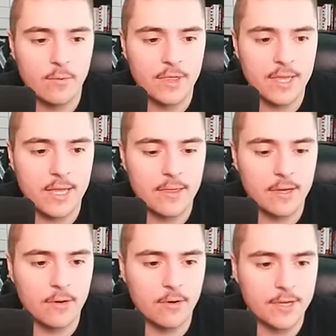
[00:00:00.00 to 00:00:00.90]
Within the
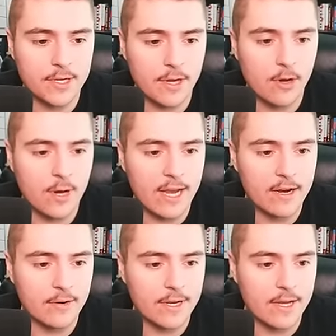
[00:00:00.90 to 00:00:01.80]
goal to go
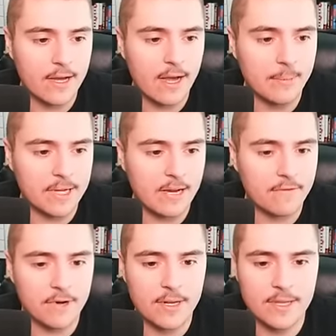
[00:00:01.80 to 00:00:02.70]
area, I'm
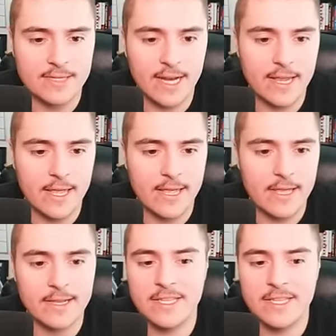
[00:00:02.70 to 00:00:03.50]
covering the tight end.